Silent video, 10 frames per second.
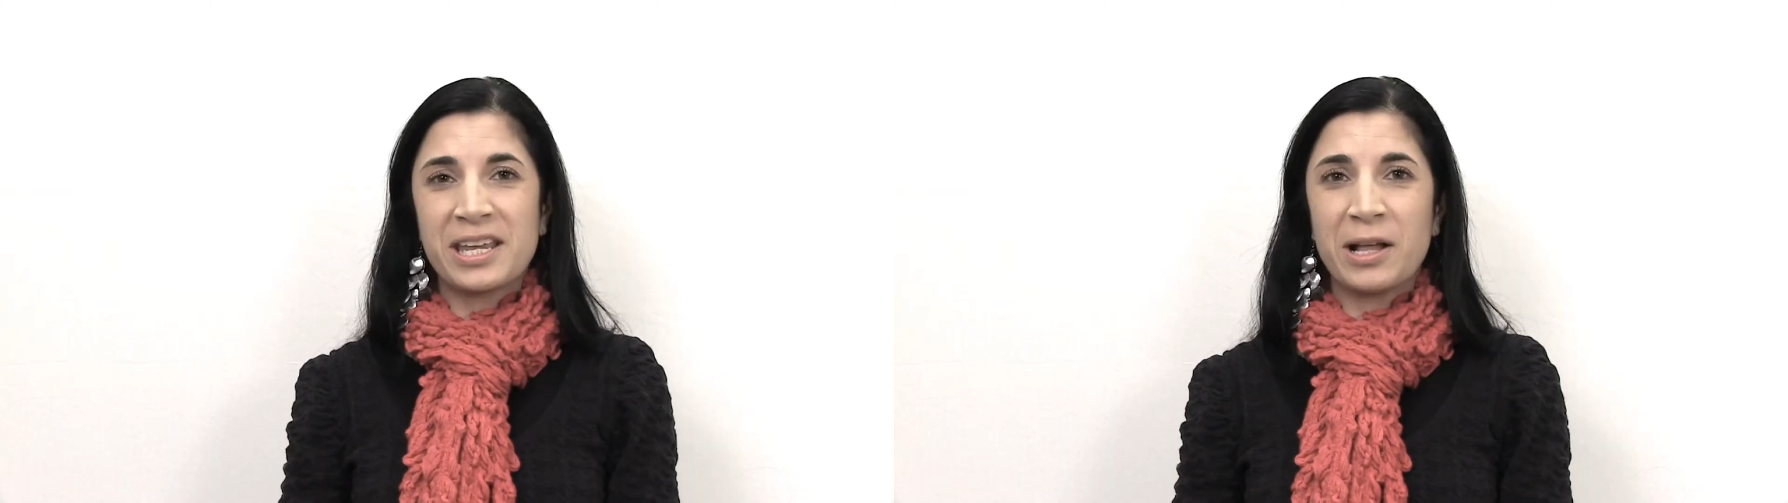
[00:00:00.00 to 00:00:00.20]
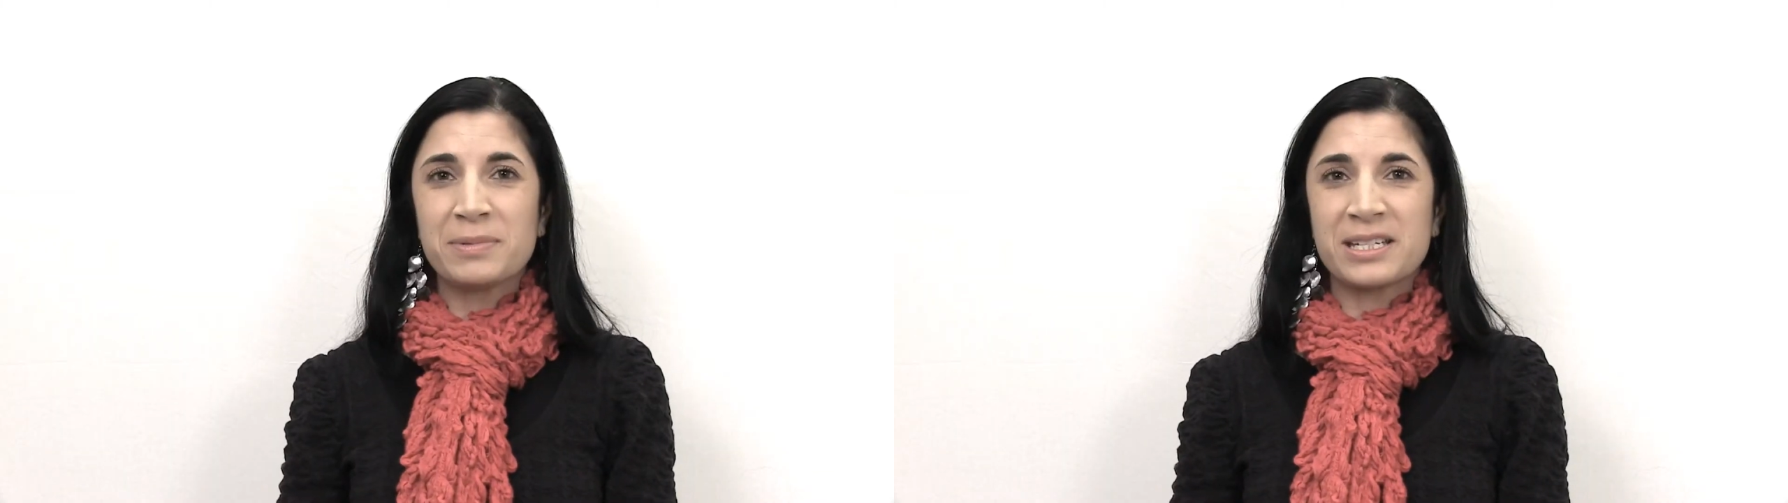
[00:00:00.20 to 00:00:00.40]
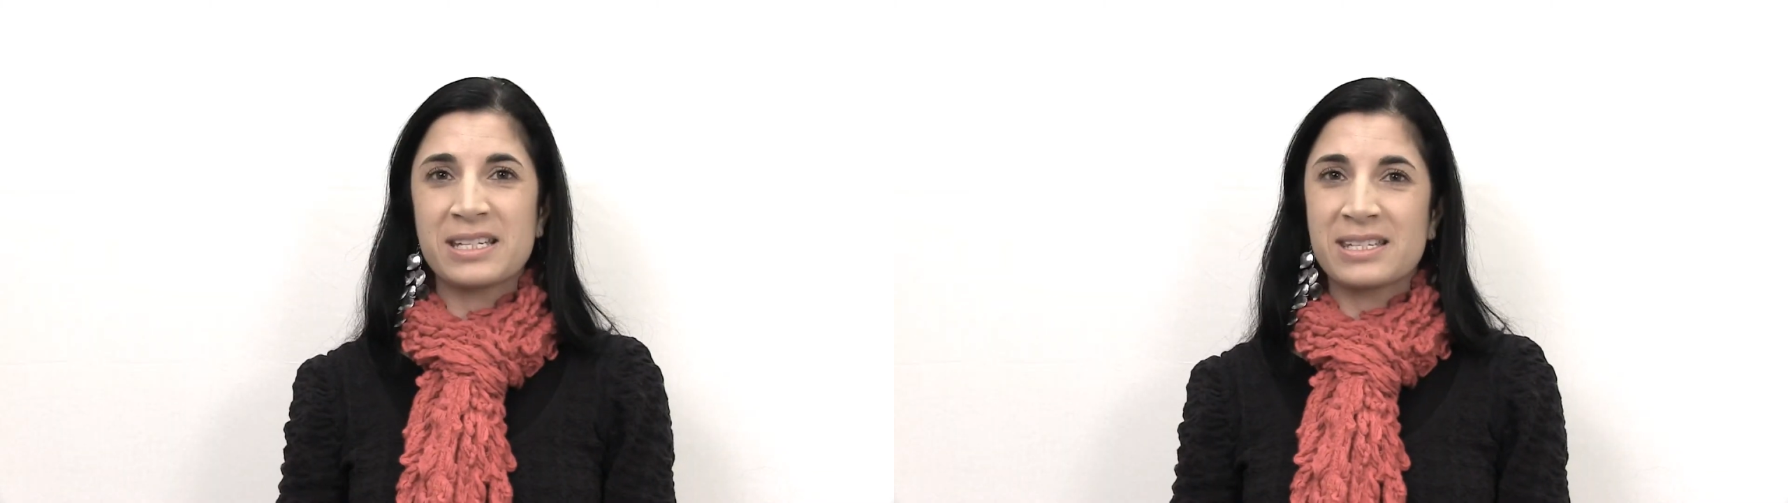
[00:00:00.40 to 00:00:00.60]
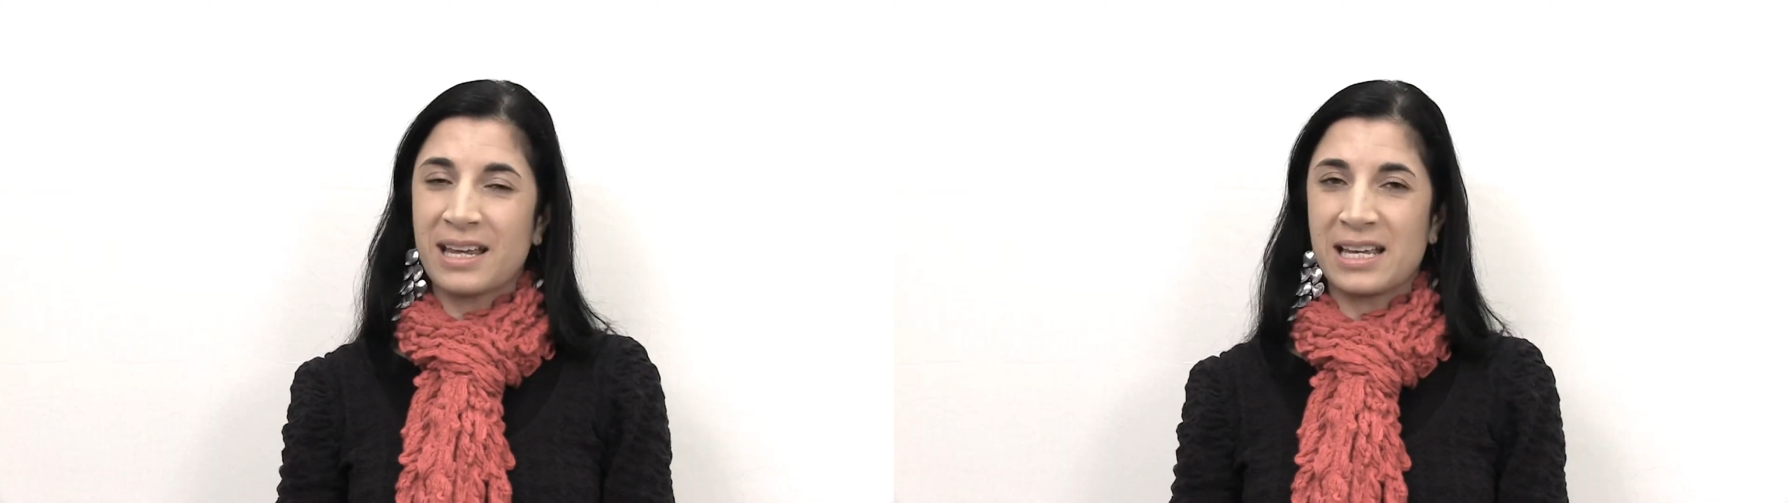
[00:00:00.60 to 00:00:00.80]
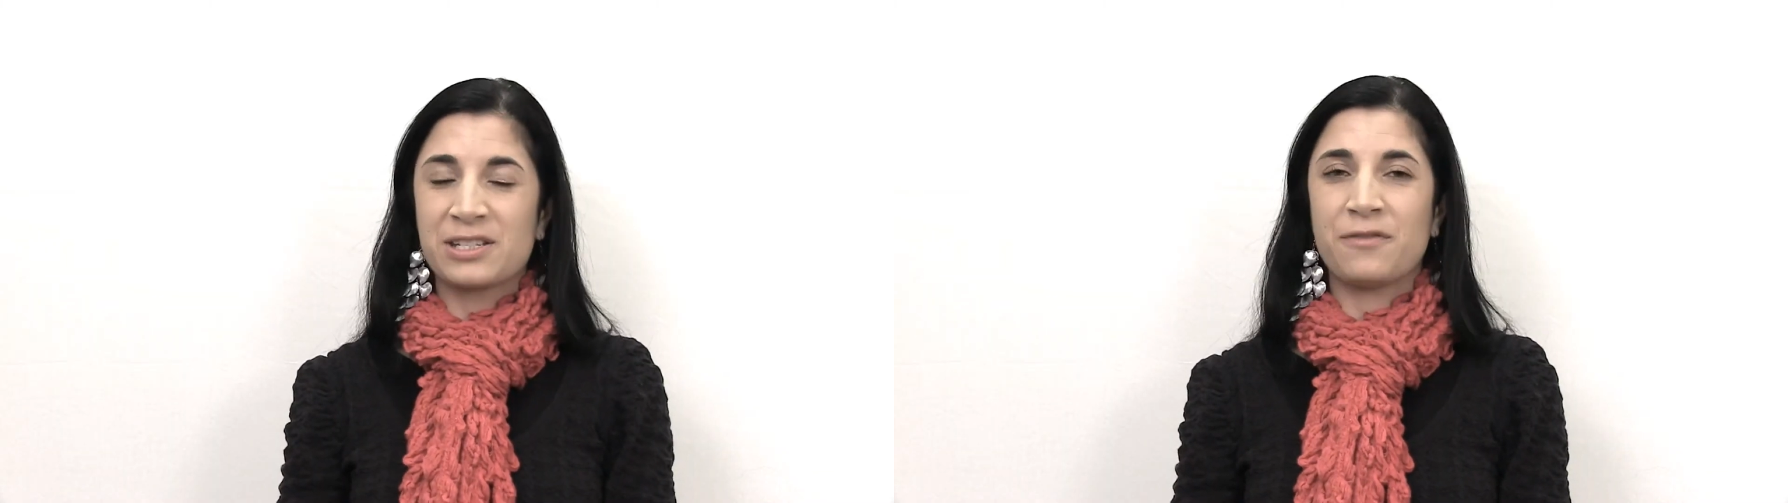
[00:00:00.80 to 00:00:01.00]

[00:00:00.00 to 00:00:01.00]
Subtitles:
help to discuss